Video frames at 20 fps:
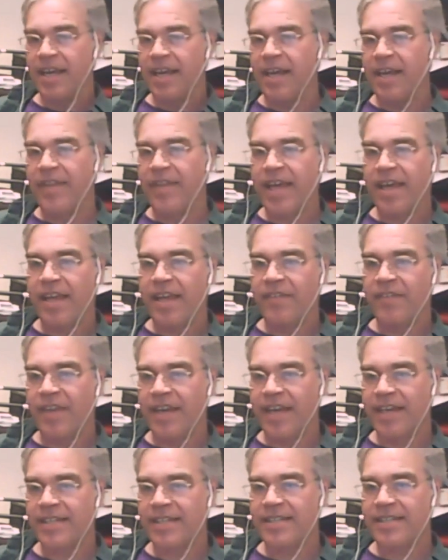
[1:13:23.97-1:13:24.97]
And then the
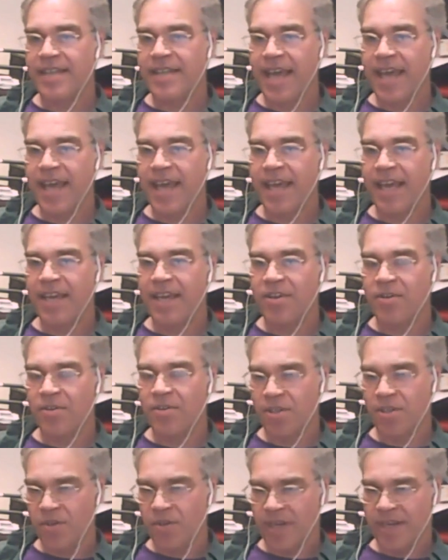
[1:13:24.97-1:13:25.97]
next day you
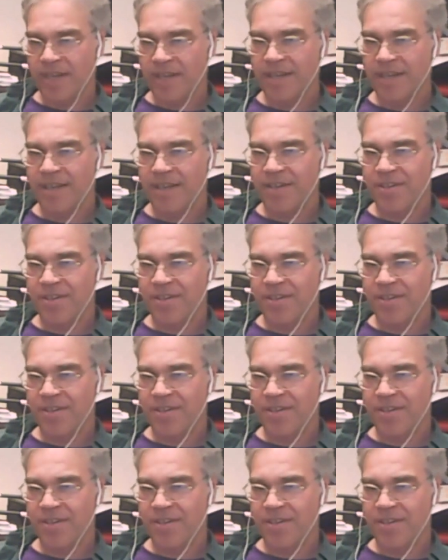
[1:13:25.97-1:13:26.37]
do it.